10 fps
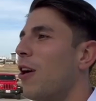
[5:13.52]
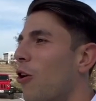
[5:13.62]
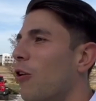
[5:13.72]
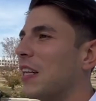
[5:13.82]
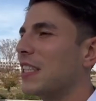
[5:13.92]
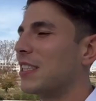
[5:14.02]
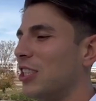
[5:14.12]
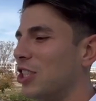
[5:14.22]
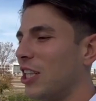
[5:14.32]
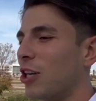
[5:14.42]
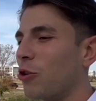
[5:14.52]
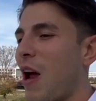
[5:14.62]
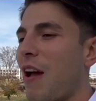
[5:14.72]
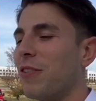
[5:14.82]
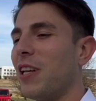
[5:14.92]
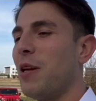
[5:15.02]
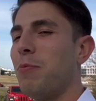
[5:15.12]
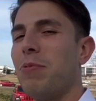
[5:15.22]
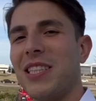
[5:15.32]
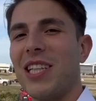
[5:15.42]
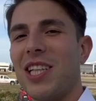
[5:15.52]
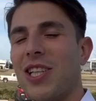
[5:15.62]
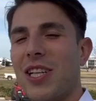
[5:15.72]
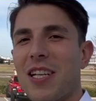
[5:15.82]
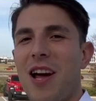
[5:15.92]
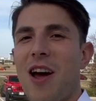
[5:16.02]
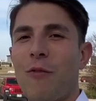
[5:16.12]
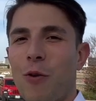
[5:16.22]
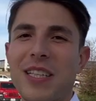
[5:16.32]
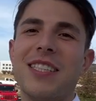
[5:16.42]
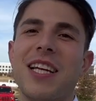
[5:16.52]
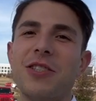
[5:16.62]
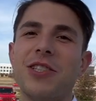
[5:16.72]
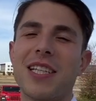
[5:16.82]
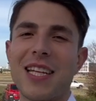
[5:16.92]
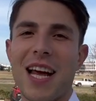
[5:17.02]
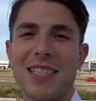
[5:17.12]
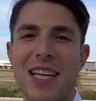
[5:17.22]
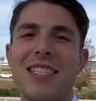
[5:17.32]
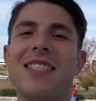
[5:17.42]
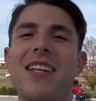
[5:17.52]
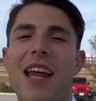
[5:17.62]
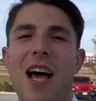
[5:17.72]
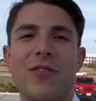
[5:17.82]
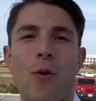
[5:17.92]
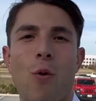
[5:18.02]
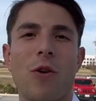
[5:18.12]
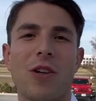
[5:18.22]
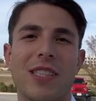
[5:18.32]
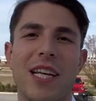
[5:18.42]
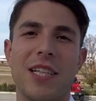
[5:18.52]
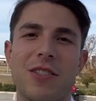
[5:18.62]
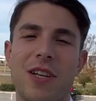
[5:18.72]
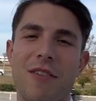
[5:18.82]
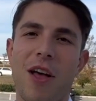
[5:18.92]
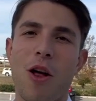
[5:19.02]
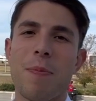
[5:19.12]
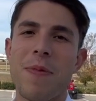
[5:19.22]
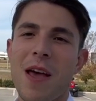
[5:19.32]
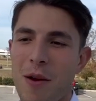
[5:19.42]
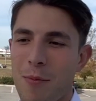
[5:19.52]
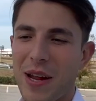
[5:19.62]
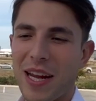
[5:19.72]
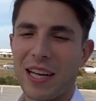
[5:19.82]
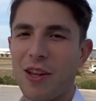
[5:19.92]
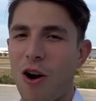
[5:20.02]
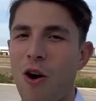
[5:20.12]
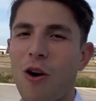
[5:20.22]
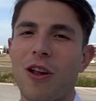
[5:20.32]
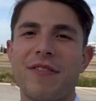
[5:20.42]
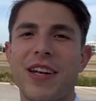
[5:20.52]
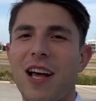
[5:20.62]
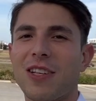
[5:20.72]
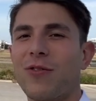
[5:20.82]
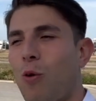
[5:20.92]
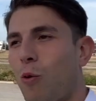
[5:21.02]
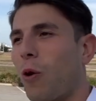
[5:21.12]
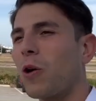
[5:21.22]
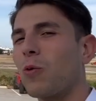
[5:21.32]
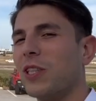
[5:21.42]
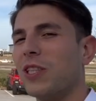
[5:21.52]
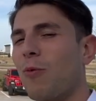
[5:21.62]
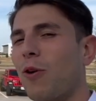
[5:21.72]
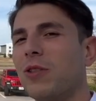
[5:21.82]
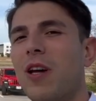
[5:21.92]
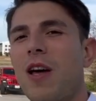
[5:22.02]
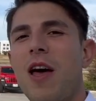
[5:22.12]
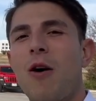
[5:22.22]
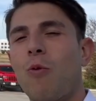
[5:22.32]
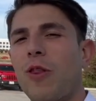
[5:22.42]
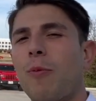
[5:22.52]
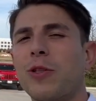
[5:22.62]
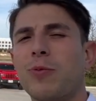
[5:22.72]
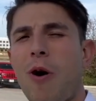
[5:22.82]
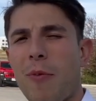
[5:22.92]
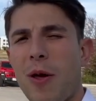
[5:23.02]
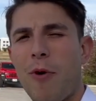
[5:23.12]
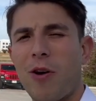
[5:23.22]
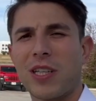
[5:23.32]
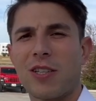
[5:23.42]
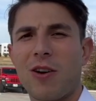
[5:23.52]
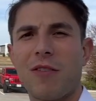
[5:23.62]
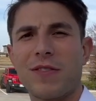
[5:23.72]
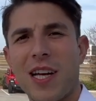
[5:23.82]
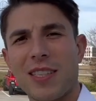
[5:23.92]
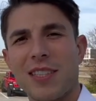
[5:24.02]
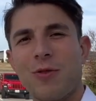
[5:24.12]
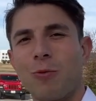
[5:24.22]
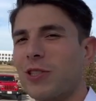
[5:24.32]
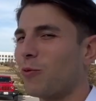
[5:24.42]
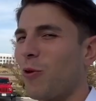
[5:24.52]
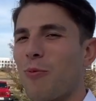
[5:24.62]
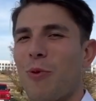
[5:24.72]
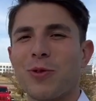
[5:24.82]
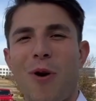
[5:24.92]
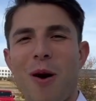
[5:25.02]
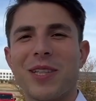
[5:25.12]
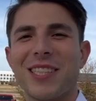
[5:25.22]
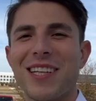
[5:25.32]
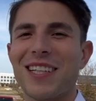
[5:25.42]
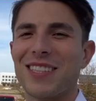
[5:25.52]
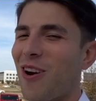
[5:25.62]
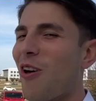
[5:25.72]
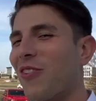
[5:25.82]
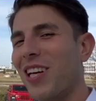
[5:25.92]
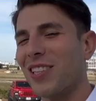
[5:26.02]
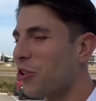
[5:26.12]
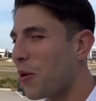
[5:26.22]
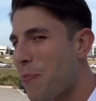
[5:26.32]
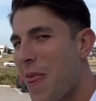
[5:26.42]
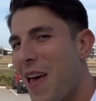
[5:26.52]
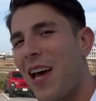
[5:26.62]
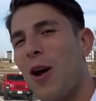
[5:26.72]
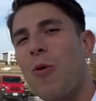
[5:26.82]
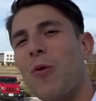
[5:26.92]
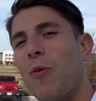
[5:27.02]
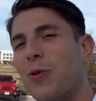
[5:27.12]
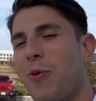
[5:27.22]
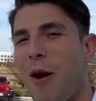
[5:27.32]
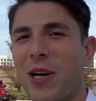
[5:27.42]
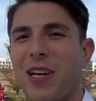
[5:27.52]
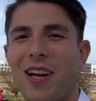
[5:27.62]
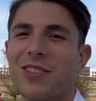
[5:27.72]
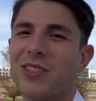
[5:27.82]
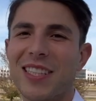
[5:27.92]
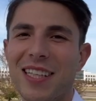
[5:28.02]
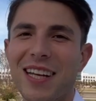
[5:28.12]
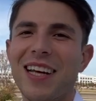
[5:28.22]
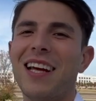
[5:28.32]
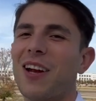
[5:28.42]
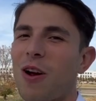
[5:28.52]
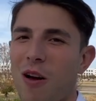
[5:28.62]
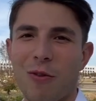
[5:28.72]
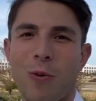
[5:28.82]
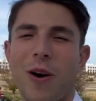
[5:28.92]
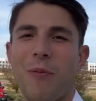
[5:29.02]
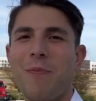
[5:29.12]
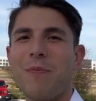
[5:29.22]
Irving is geographically positioned for continued success as the Dallas Fort Worth continues to develop. Being in the heart of the Dallas Fort Worth, which is one of the most prominent markets in all of Texas, which is one of the most prominent states in all of the country, and one of the most prominent countries in all of the world.